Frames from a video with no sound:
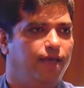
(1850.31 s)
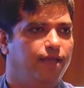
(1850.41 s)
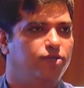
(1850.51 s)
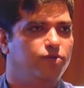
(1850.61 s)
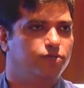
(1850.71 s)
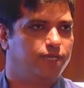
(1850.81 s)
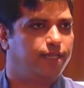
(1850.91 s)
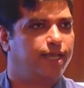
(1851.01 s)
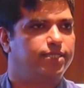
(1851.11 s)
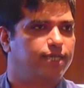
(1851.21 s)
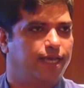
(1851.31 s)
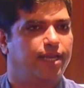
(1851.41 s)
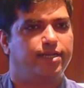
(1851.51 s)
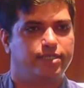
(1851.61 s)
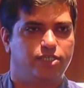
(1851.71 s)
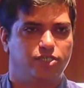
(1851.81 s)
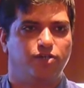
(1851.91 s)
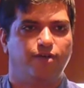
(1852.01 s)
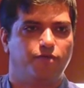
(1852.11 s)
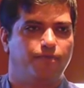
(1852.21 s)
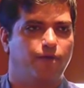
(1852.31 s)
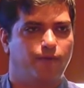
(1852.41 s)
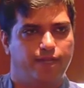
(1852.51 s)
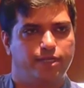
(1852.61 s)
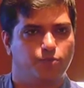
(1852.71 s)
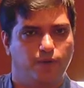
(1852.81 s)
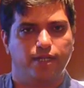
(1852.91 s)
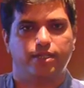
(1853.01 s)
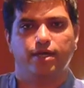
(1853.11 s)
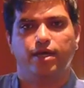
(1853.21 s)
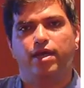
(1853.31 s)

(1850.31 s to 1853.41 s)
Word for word: in tools, and that's again a decision you have to make whether it's worth